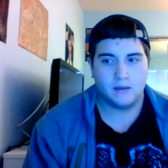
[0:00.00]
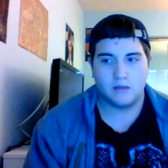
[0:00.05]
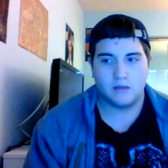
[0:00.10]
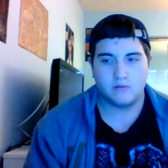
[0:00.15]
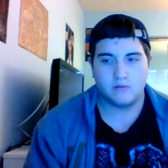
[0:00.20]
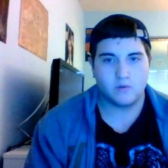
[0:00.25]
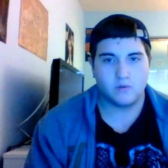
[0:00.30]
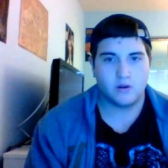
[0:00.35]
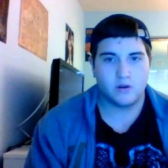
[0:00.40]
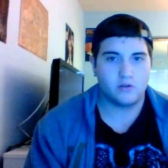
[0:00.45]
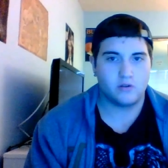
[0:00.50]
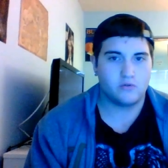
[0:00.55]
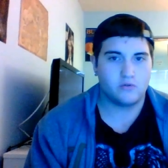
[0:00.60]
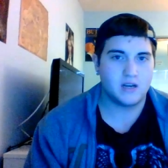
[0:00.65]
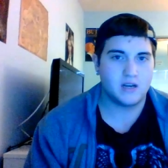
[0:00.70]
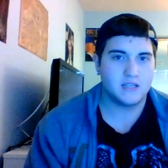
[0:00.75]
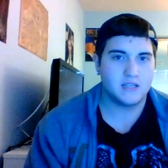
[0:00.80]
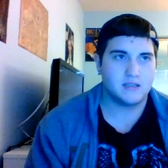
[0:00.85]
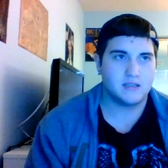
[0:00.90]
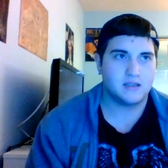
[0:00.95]
It was one of the
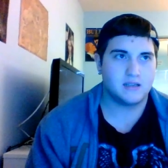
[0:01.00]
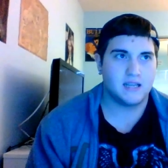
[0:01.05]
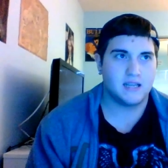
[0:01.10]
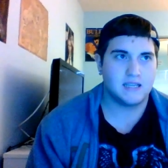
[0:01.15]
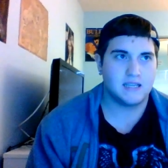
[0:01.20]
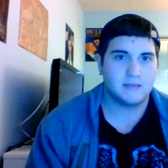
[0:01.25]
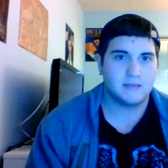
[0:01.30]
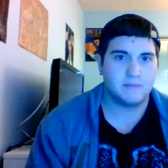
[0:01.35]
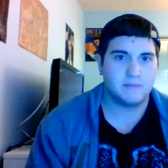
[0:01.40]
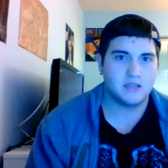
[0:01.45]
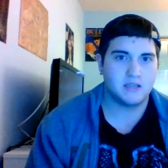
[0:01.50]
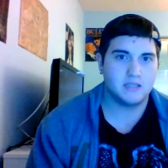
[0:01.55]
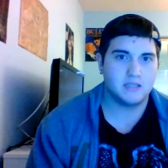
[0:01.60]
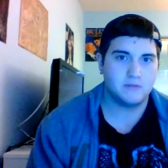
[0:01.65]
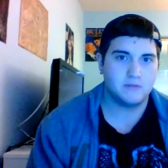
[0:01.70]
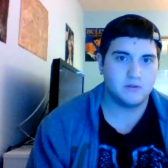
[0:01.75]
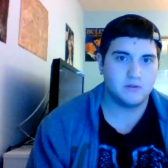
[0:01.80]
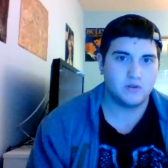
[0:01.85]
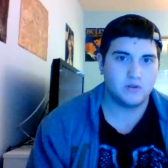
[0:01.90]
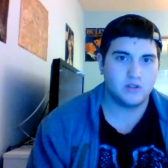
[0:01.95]
greatest classic
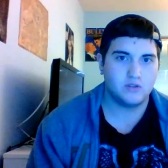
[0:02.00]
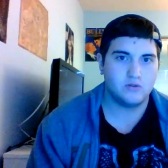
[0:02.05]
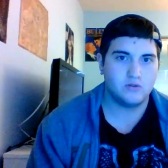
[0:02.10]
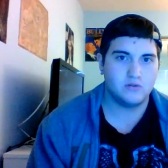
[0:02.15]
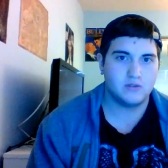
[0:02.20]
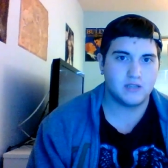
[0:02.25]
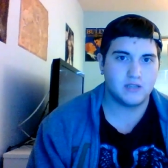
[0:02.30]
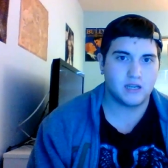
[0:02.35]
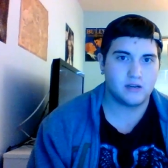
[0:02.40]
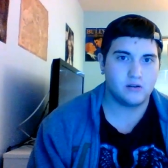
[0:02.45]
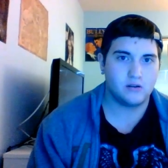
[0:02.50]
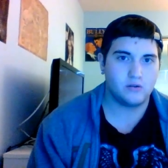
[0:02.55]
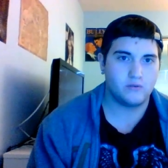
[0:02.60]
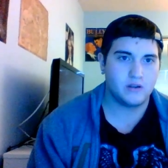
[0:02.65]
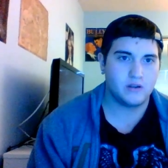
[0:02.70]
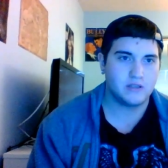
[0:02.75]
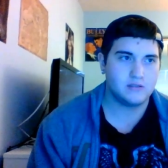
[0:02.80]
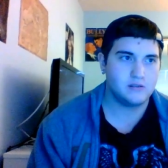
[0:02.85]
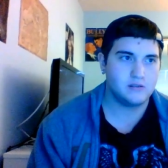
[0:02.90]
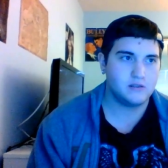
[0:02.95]
matches between two technical
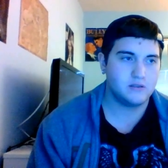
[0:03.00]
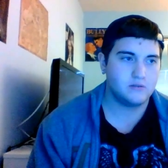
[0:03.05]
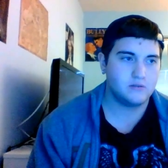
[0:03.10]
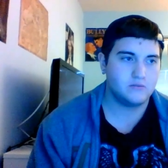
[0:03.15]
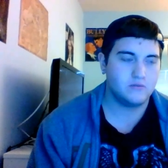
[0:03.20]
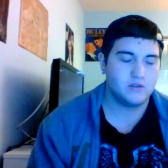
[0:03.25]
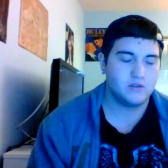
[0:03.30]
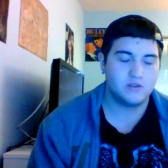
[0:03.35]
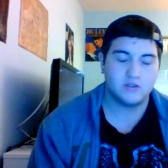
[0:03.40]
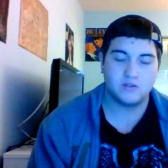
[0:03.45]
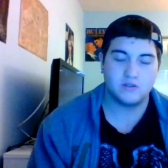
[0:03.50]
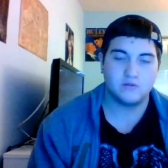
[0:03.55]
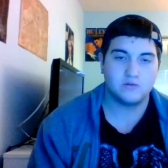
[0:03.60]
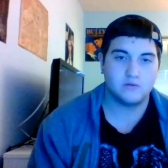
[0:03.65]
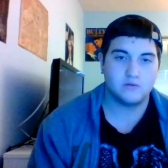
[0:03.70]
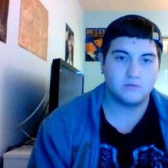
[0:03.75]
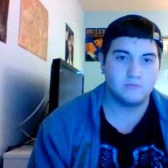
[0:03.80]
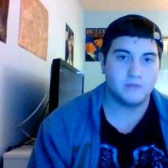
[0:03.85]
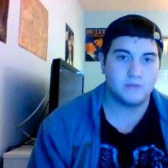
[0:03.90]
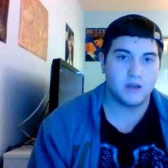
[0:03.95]
wrestlers, which
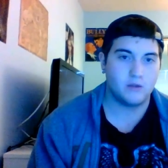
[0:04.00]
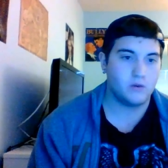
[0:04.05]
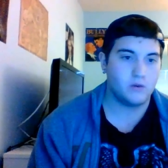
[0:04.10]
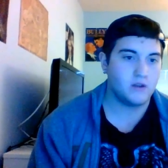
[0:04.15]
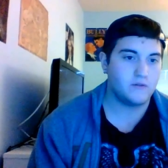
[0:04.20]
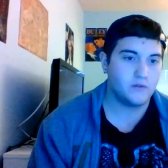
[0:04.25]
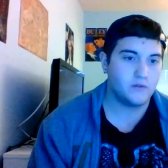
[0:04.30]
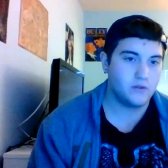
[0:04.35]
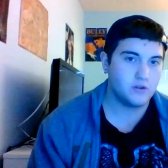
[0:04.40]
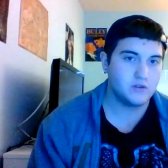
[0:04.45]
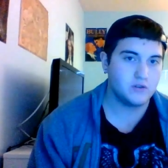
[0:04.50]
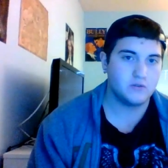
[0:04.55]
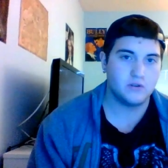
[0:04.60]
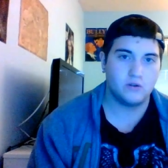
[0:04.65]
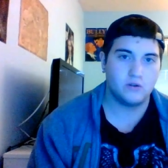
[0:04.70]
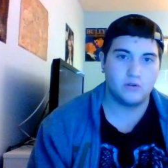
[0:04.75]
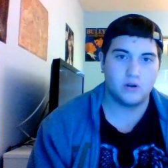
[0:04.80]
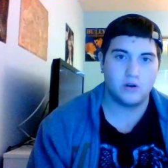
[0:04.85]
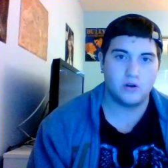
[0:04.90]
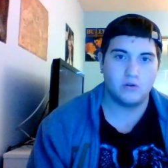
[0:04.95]
is, by the way, for those who
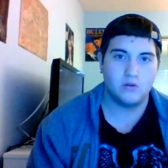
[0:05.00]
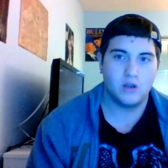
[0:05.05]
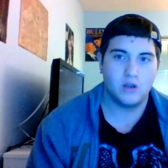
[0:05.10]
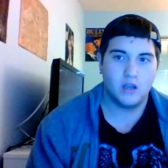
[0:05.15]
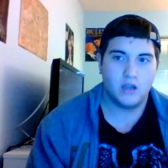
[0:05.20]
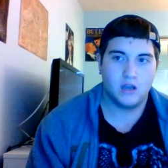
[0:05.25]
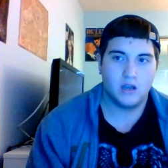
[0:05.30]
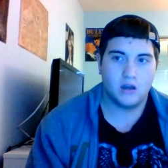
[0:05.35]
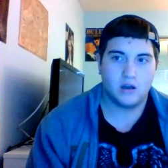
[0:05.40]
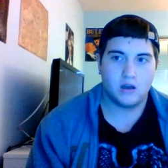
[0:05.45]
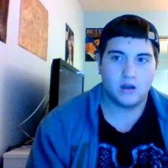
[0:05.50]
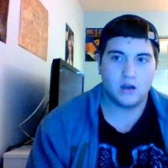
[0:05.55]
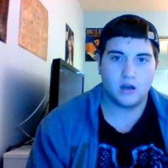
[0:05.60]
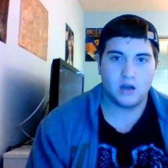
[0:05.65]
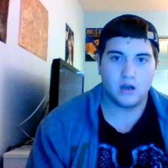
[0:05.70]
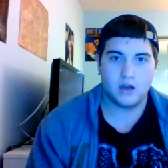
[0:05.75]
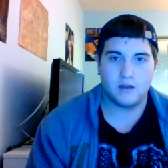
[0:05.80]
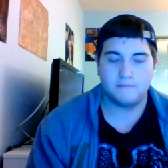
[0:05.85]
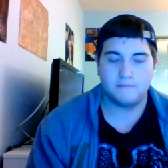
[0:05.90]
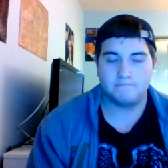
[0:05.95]
don't know,
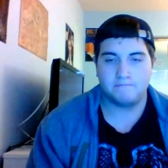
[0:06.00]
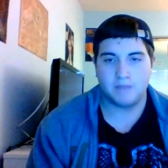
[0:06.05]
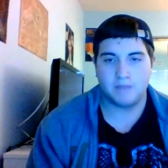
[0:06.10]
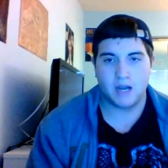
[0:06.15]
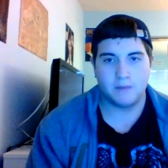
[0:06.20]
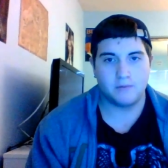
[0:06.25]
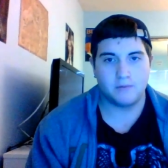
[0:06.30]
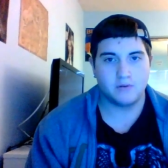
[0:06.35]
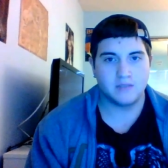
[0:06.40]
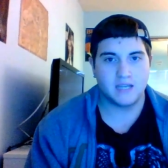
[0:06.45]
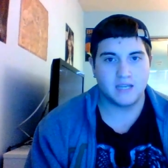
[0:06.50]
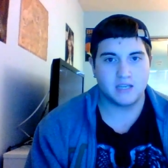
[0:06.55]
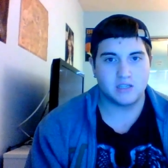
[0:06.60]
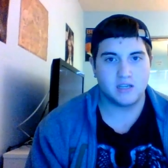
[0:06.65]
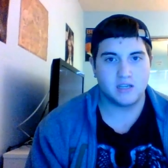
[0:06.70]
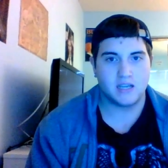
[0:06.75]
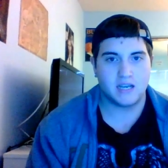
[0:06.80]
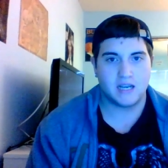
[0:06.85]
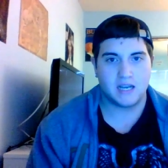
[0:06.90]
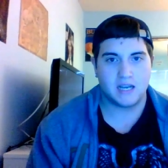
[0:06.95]
uh, Piper was
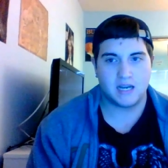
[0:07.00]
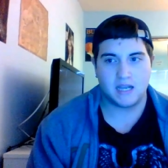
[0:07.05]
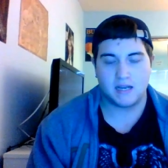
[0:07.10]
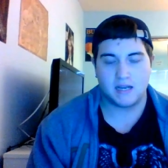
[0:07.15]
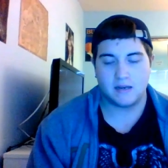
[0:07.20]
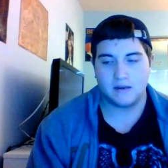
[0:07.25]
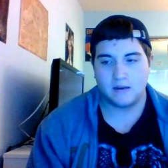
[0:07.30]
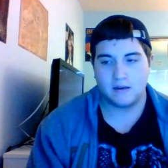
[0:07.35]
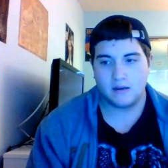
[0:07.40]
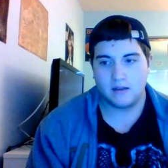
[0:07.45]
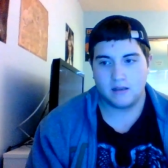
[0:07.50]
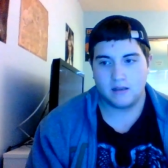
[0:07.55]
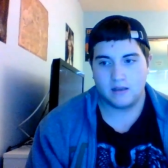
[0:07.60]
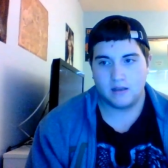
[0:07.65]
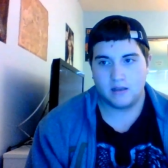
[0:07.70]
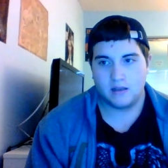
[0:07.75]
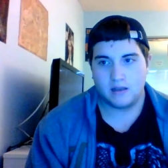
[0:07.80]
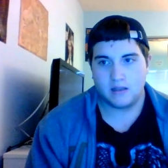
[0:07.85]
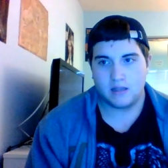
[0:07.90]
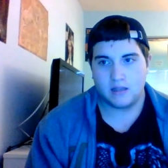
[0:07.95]
actually Canadian.
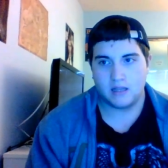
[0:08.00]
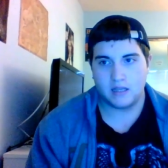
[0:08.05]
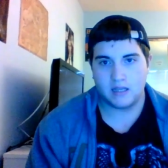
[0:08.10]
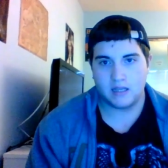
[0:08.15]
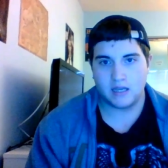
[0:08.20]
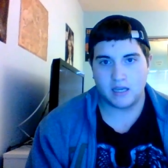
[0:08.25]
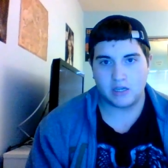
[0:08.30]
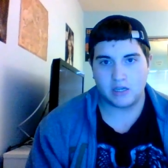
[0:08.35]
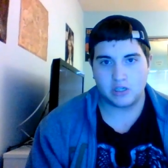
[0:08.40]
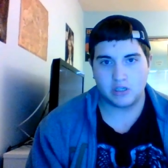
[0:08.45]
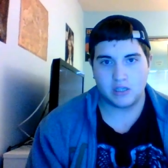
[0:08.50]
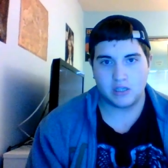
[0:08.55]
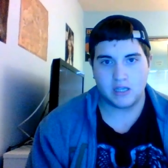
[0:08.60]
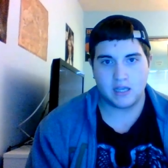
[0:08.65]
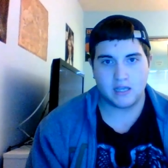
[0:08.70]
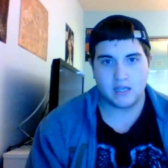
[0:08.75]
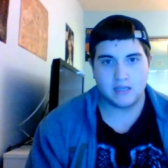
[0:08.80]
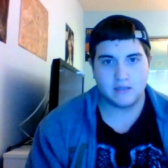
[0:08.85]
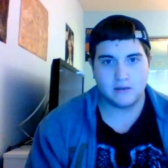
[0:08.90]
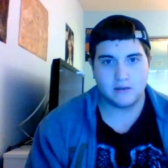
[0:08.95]
He
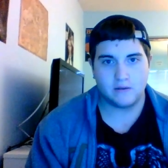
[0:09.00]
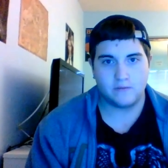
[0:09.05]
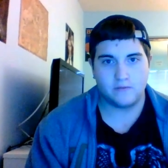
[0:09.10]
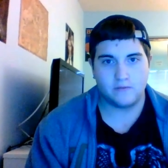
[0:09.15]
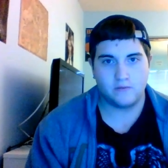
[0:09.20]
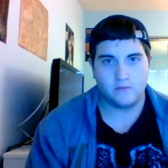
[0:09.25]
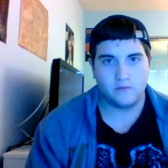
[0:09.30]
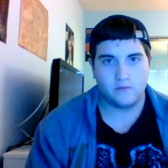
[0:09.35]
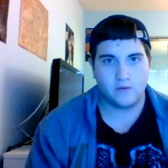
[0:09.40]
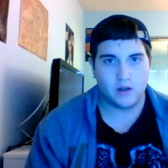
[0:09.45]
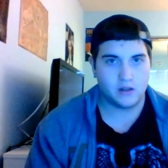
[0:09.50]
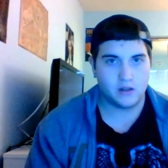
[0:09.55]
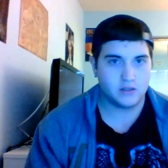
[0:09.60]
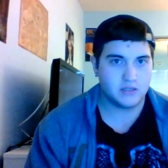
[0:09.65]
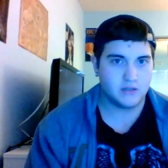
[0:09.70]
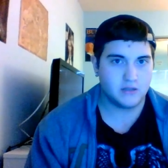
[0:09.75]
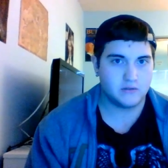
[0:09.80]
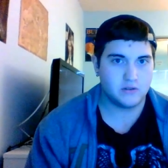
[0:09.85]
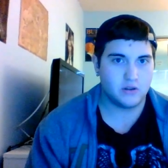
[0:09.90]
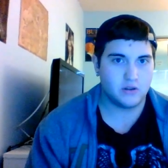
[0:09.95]
actually is a
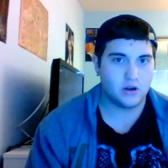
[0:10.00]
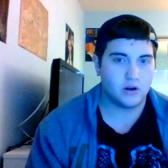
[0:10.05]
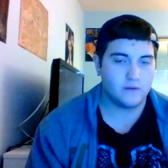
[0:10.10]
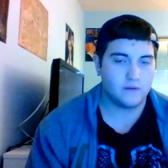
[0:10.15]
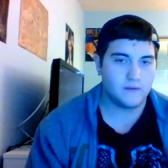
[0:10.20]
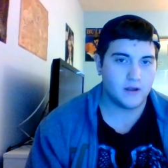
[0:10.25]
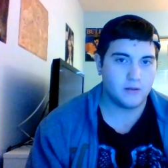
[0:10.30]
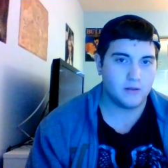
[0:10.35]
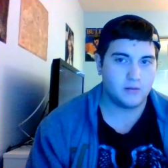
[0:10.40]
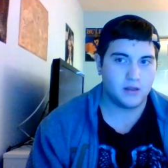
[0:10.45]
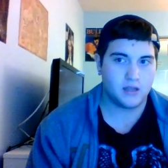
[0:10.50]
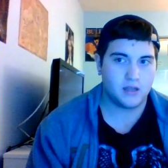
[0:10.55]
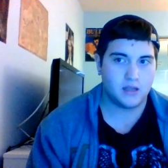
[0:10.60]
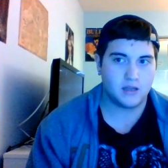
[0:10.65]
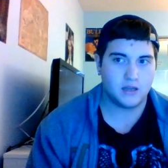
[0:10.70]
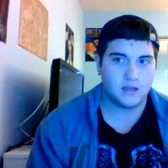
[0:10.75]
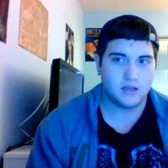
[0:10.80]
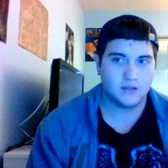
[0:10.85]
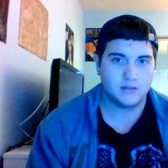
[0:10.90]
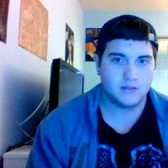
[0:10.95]
relative to the Hart
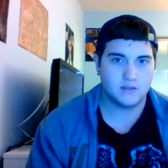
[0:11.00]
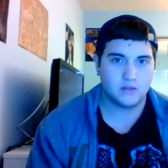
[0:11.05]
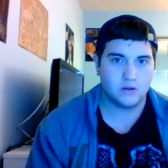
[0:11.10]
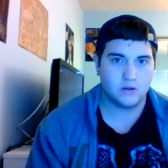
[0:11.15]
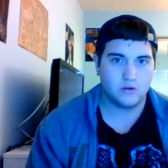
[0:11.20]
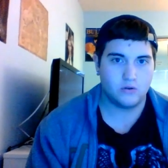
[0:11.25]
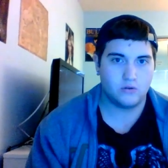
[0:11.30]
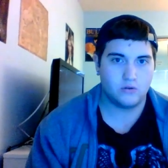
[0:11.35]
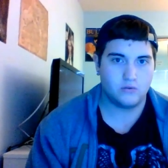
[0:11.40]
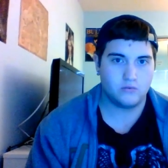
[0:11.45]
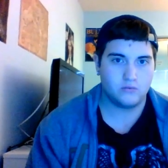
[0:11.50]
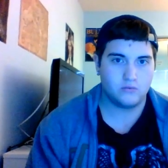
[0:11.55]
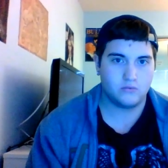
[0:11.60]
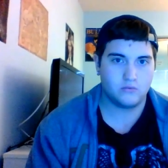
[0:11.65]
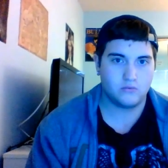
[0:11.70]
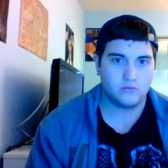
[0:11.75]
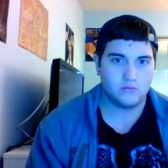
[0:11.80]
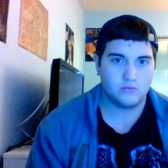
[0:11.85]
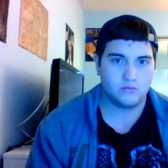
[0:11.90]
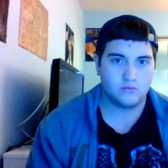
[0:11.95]
family, and so
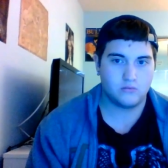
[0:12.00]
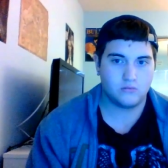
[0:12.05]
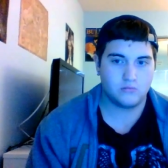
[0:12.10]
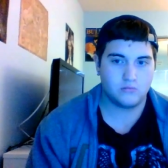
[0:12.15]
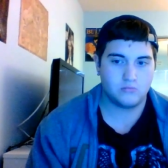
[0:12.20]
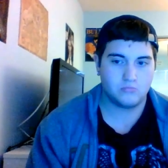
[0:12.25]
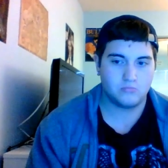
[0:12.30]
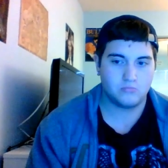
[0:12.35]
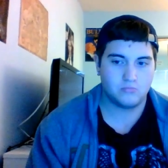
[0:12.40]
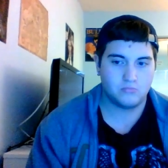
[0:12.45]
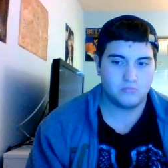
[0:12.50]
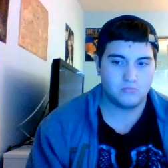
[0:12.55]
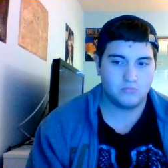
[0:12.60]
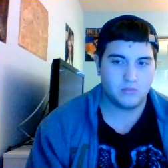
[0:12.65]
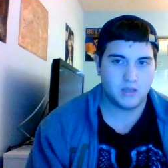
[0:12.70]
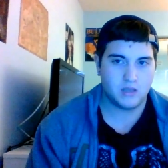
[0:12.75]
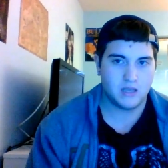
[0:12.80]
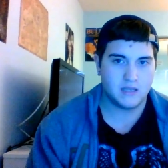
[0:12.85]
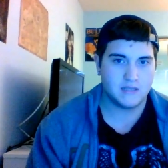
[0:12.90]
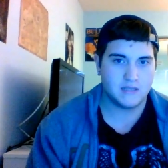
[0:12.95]

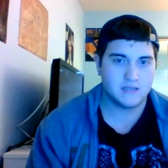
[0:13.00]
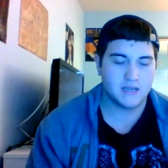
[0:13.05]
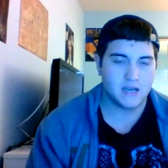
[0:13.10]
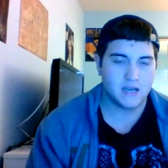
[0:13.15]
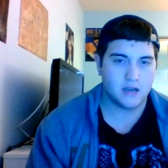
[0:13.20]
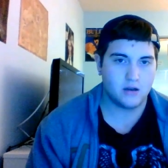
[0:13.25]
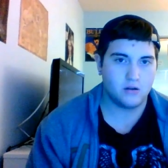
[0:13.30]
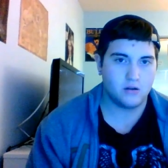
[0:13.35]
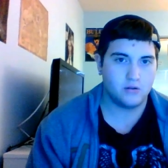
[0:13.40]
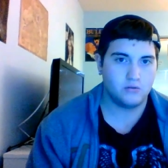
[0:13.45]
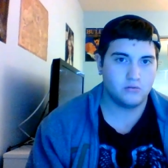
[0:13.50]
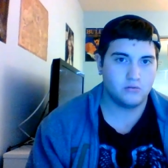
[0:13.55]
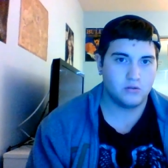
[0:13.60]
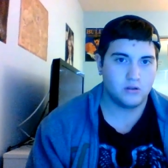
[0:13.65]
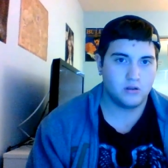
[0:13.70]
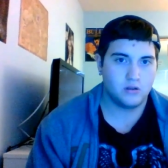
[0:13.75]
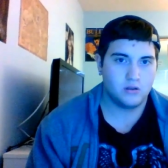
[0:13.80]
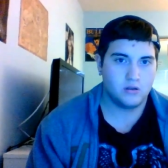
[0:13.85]
he is now